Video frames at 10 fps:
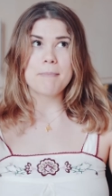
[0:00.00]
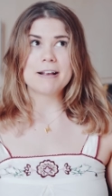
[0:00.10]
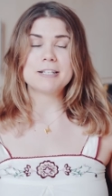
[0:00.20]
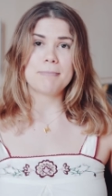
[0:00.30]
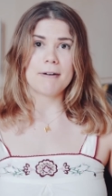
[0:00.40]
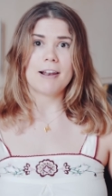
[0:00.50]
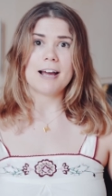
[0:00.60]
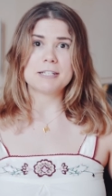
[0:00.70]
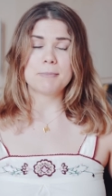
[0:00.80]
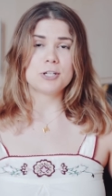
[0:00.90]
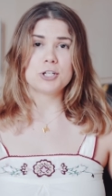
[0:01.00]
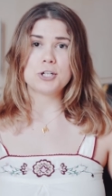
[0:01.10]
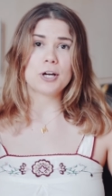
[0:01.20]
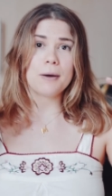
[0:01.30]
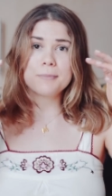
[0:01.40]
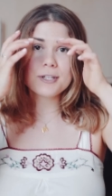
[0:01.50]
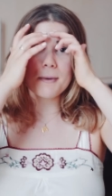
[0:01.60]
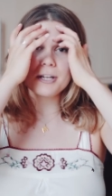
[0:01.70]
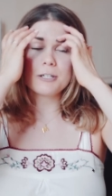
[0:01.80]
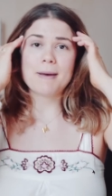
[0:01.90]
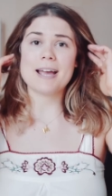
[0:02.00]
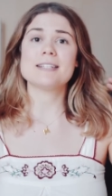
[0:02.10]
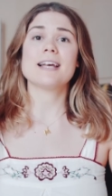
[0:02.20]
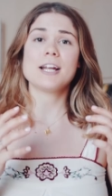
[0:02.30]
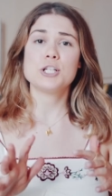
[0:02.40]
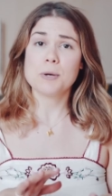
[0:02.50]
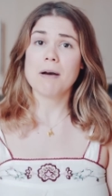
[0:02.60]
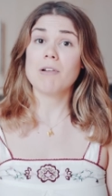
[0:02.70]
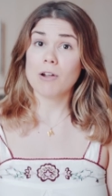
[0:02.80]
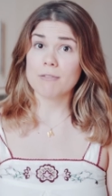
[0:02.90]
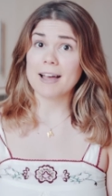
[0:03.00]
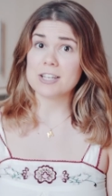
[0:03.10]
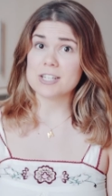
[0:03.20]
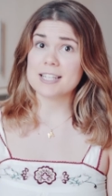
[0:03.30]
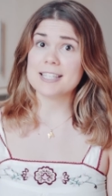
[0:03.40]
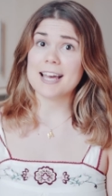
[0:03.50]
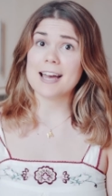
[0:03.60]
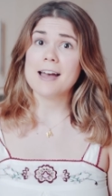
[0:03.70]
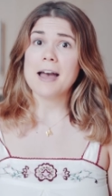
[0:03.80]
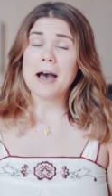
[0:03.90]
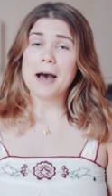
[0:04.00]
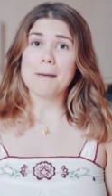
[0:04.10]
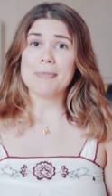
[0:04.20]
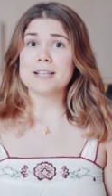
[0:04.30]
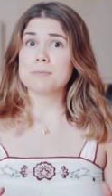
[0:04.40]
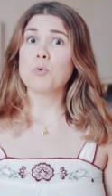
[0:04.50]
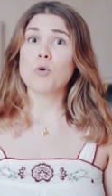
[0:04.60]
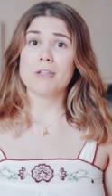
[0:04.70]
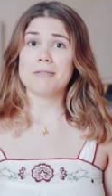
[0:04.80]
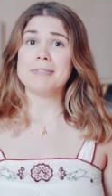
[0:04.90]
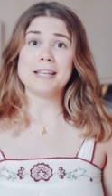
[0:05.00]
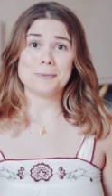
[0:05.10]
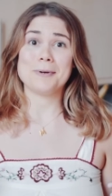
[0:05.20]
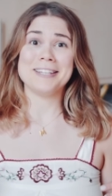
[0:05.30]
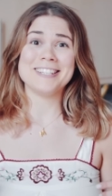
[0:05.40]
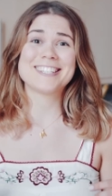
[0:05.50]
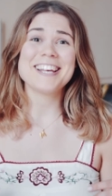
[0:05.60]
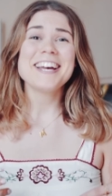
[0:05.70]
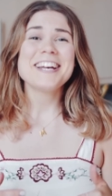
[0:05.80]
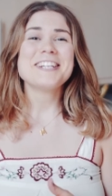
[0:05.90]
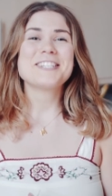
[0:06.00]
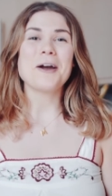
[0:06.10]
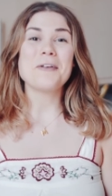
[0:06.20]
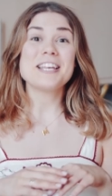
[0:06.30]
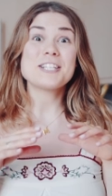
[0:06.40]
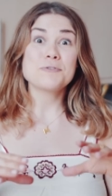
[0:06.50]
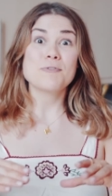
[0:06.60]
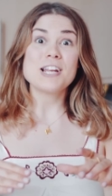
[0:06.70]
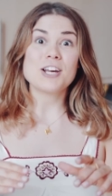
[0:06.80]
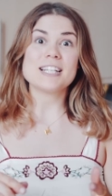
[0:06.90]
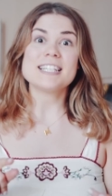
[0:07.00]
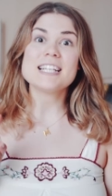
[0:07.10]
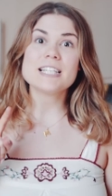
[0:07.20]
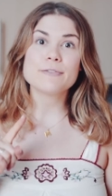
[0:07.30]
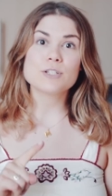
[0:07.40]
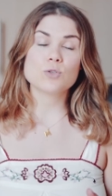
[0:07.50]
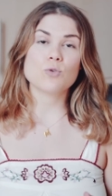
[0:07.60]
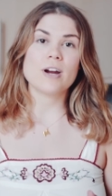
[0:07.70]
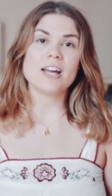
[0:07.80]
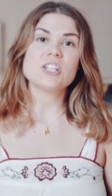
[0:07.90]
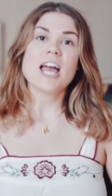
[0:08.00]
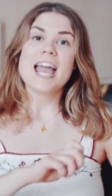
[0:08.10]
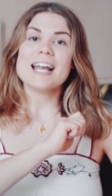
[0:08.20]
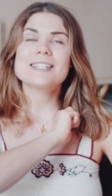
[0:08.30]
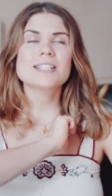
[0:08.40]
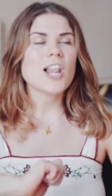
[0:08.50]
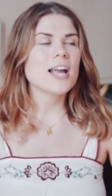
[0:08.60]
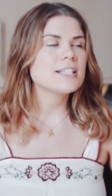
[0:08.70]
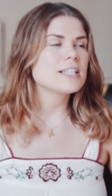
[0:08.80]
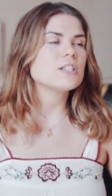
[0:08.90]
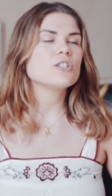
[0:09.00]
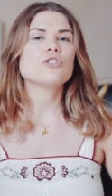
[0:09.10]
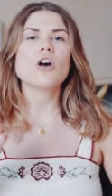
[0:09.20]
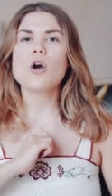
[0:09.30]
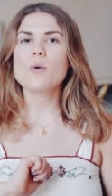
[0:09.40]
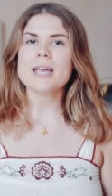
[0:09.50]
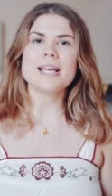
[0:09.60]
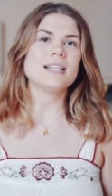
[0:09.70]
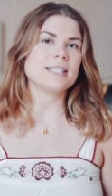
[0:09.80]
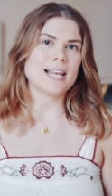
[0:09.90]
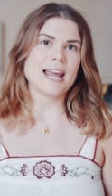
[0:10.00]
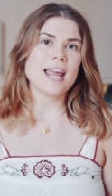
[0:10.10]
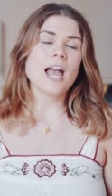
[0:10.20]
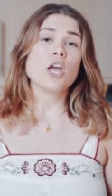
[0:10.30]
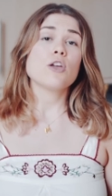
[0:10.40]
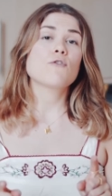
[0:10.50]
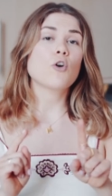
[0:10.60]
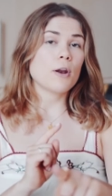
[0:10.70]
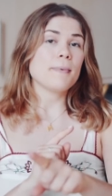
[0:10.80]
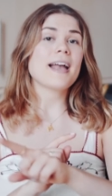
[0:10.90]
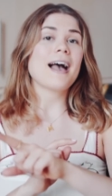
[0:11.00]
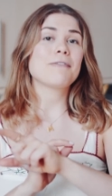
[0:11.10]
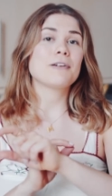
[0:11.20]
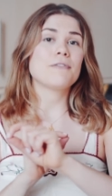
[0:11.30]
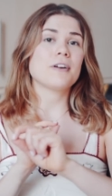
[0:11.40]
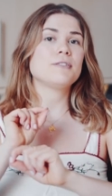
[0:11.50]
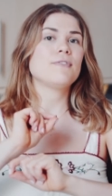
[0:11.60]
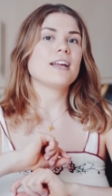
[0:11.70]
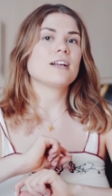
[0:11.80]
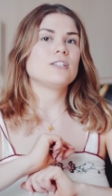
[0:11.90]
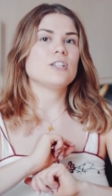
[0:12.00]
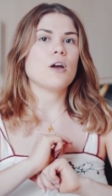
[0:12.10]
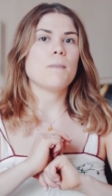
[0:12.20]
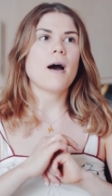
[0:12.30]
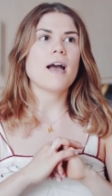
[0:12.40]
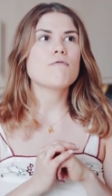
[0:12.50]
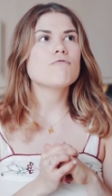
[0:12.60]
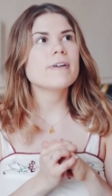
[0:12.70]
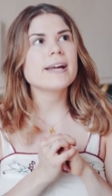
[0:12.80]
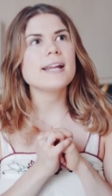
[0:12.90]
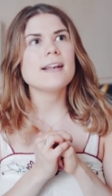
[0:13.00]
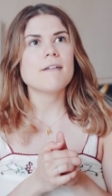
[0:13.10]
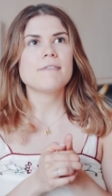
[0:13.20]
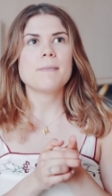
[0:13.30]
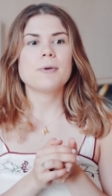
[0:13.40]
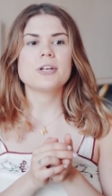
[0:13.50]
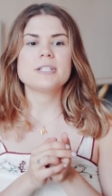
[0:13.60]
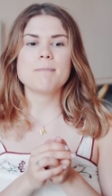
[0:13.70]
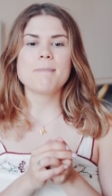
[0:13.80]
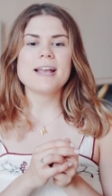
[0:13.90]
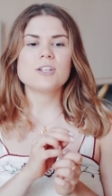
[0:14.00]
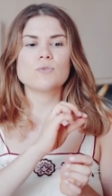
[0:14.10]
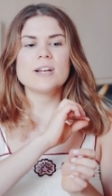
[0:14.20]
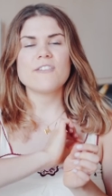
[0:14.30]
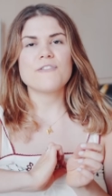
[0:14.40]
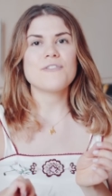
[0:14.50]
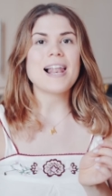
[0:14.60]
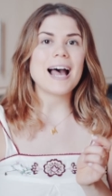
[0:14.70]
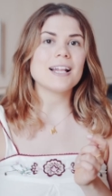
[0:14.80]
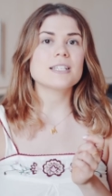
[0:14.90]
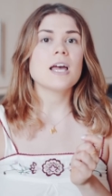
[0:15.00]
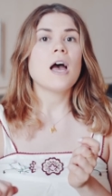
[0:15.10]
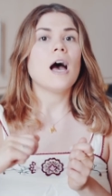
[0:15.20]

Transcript: a big spiralizer, but it just took up so much space, and I do have a lot of gadgets here. There's more than these ones. So this is really good. It's easy for storage. It slices so easily. You've got to be careful of those fingers though, but I really love it because it makes really flat